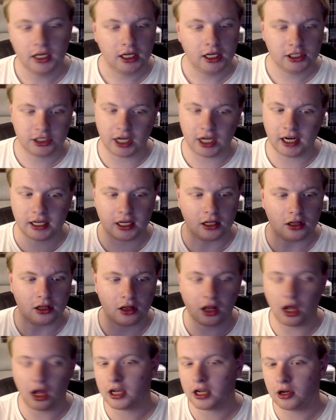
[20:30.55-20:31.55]
Chuck a
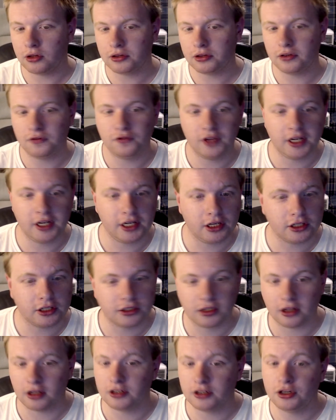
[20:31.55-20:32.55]
like on the video so
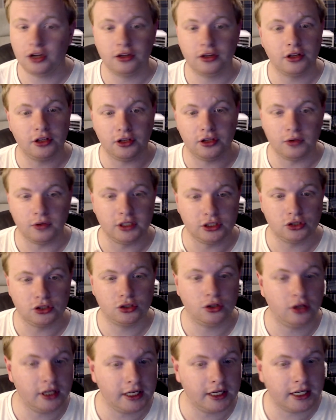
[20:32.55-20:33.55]
that I know that you
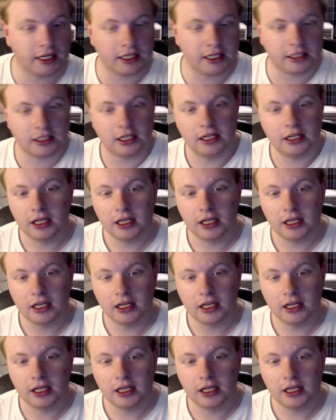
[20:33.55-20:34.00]
enjoyed it.